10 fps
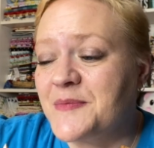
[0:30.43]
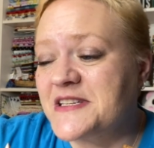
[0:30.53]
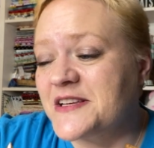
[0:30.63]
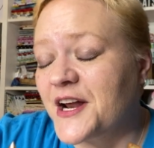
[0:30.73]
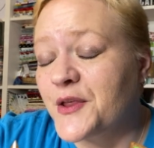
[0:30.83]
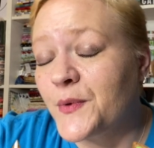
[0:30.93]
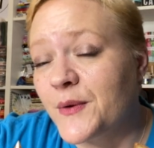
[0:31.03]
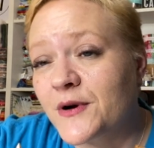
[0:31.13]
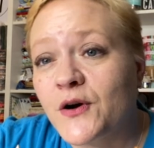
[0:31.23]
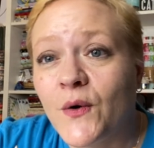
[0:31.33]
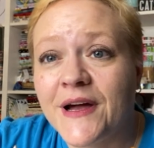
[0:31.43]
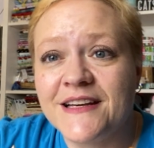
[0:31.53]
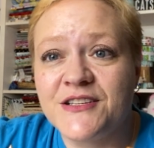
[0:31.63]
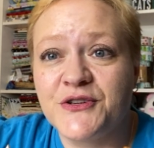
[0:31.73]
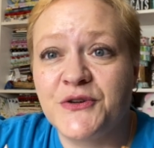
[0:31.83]
decided that we were
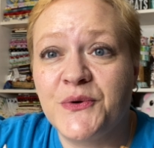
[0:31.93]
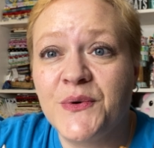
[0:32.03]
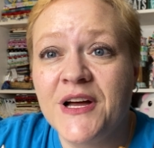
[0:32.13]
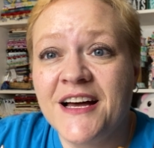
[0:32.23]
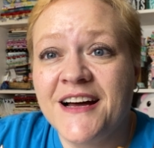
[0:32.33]
going to